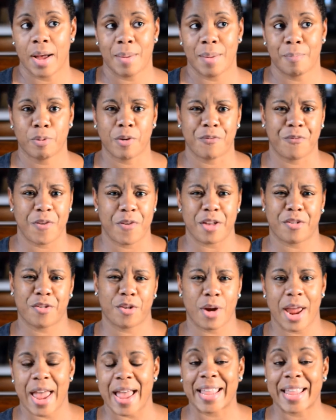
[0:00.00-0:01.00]

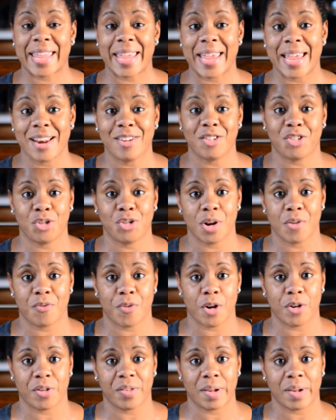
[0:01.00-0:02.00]
professor at Kitten's
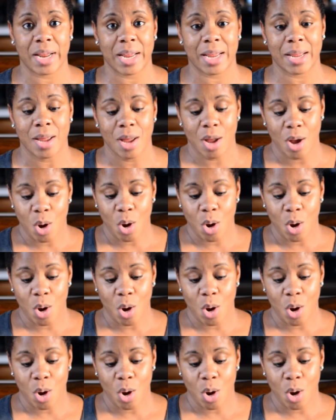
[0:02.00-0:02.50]
University.